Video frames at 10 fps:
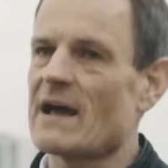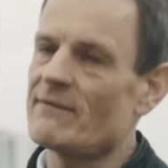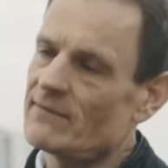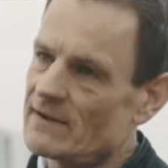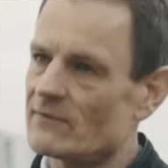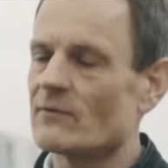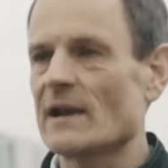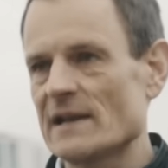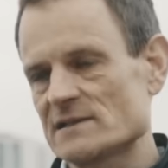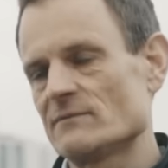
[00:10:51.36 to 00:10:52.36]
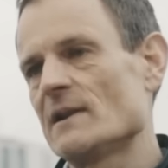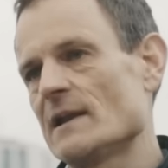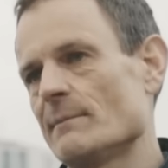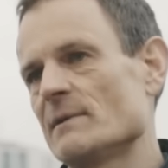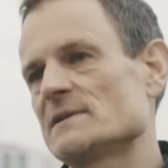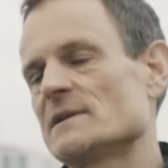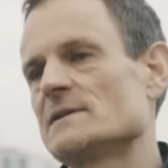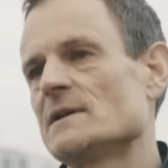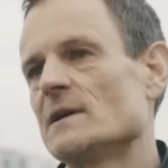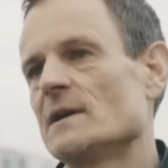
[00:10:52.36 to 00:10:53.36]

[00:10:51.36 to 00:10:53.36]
have a relatively limited